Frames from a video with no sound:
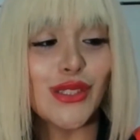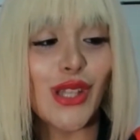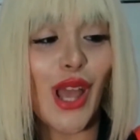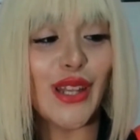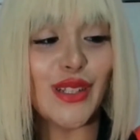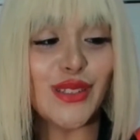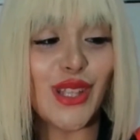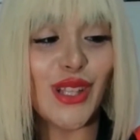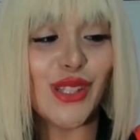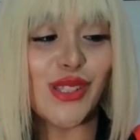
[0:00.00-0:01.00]
I don't
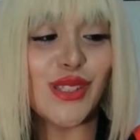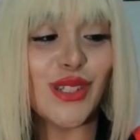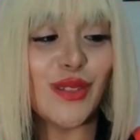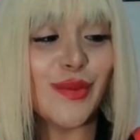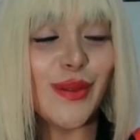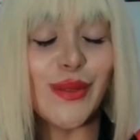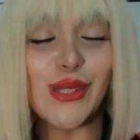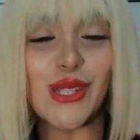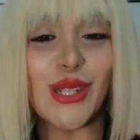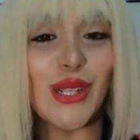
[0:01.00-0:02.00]
think this is going to be
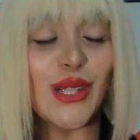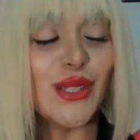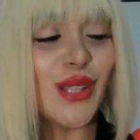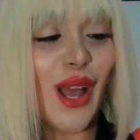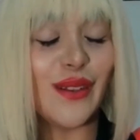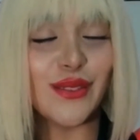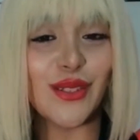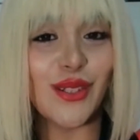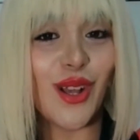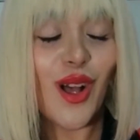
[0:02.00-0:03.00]
returned
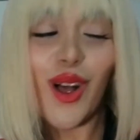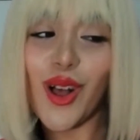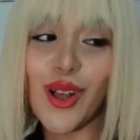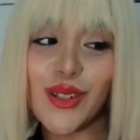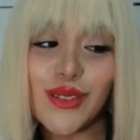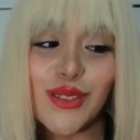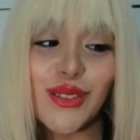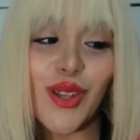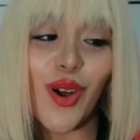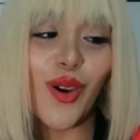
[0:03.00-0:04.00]
after all,
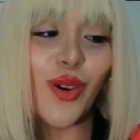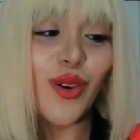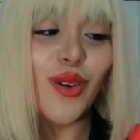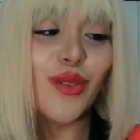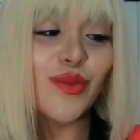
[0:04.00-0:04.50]
so